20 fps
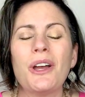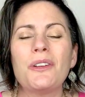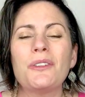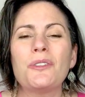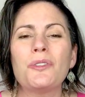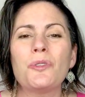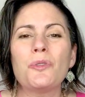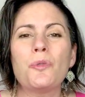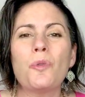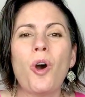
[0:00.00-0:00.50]

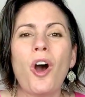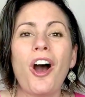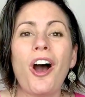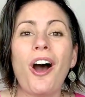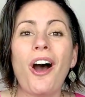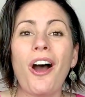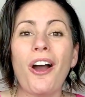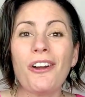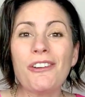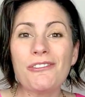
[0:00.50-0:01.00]
to
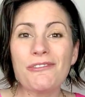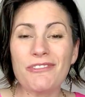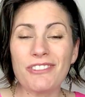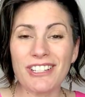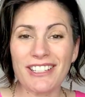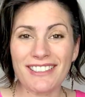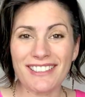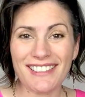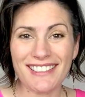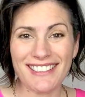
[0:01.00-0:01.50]

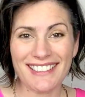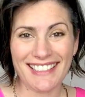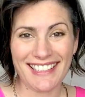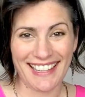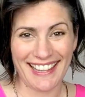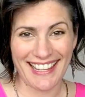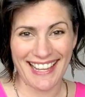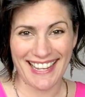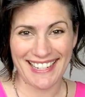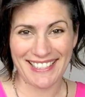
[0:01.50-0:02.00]
harvest
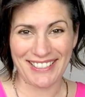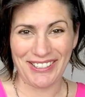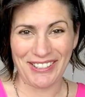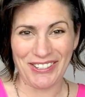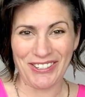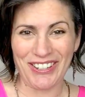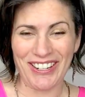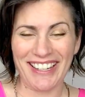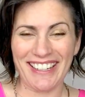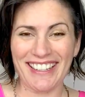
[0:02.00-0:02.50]
that
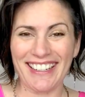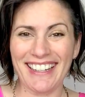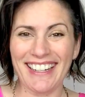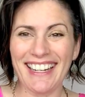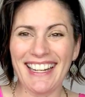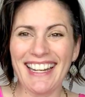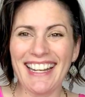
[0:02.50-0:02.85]
turn on.